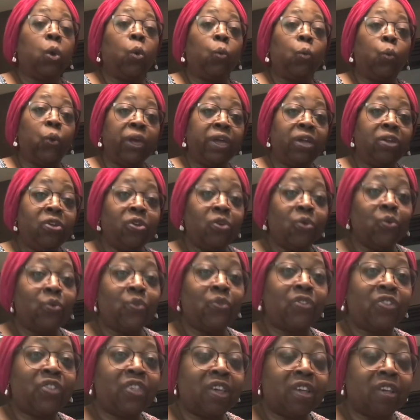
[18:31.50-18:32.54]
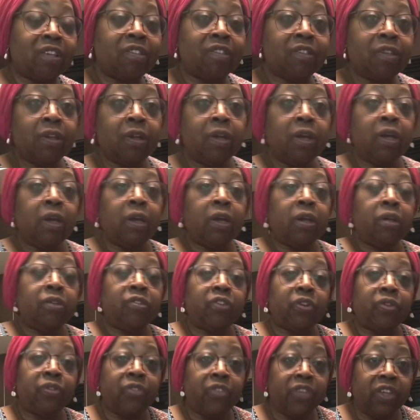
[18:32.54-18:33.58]
We use this.
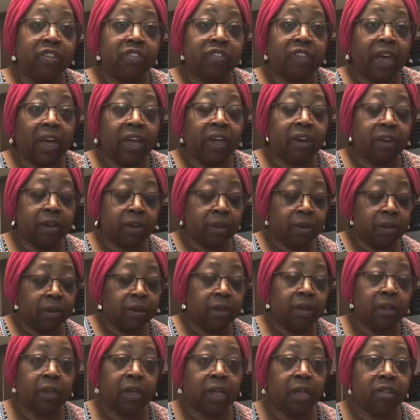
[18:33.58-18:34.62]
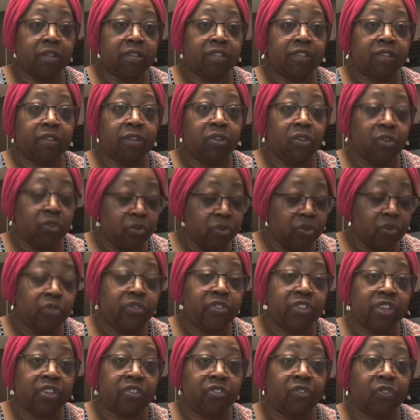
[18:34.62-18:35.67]
So this kind of can, you
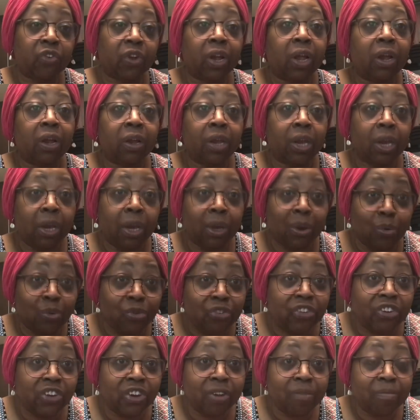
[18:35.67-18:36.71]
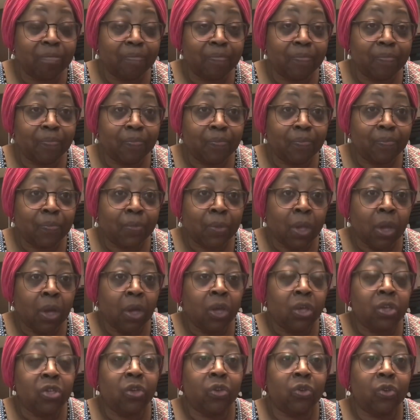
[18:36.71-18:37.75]
use this for lotion.
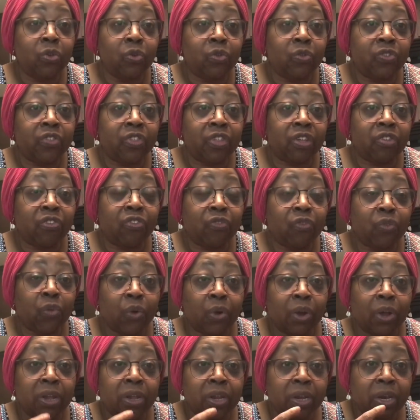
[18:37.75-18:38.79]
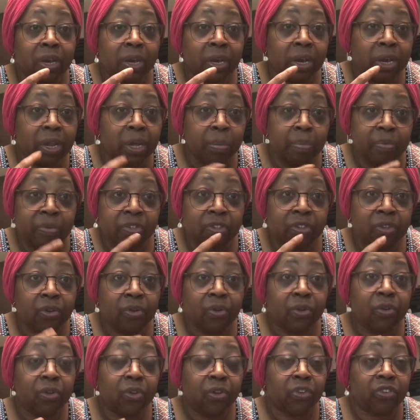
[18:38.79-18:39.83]
You use this for lips,
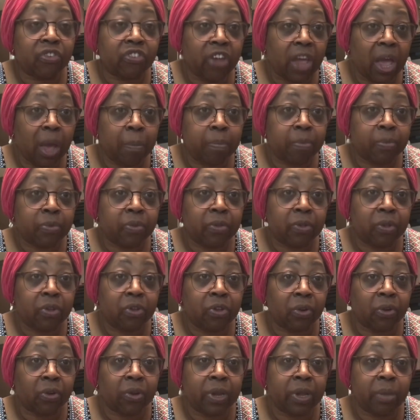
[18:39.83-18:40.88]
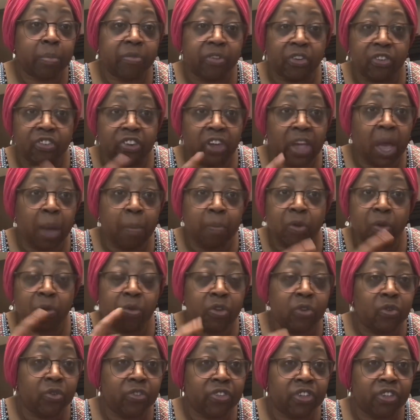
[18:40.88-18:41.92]
your chaps, your lips are chapped. You
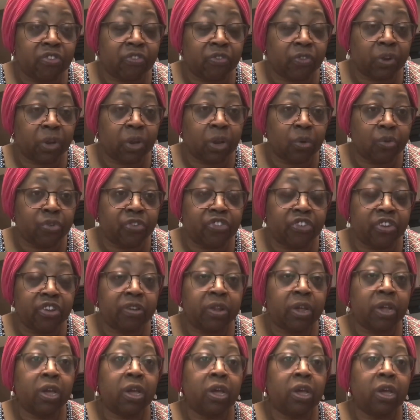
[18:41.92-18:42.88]
use this for lotion.